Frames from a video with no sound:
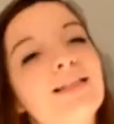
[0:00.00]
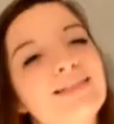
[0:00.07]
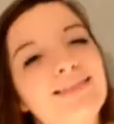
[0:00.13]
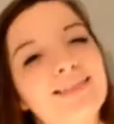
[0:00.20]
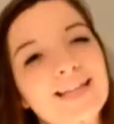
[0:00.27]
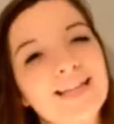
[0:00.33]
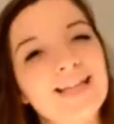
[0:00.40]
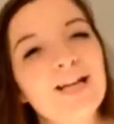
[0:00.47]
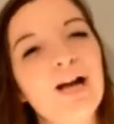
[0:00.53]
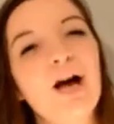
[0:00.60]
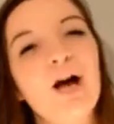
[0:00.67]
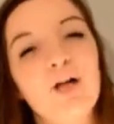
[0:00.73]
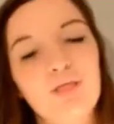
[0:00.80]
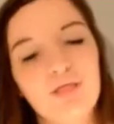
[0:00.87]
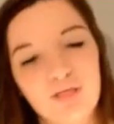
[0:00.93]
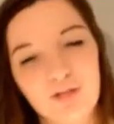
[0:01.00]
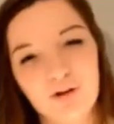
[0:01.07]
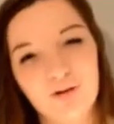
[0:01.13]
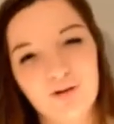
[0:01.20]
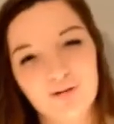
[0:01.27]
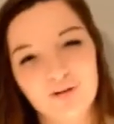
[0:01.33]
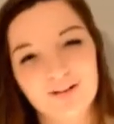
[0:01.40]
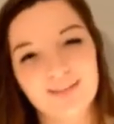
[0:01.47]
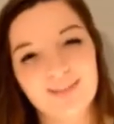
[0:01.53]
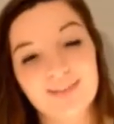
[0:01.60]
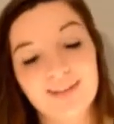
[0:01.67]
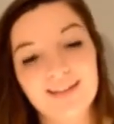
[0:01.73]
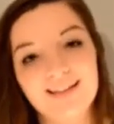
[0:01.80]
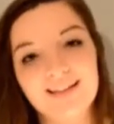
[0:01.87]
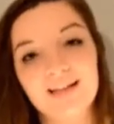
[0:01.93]
The third
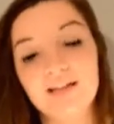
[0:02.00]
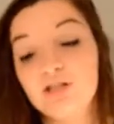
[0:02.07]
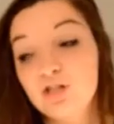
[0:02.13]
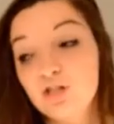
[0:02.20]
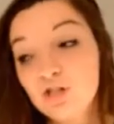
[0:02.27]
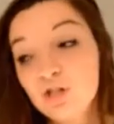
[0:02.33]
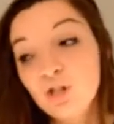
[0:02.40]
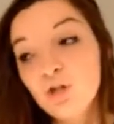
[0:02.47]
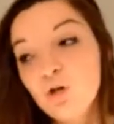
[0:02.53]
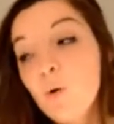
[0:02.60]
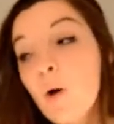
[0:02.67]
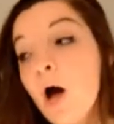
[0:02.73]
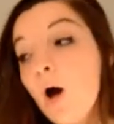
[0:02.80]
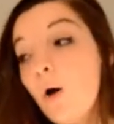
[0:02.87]
thing to do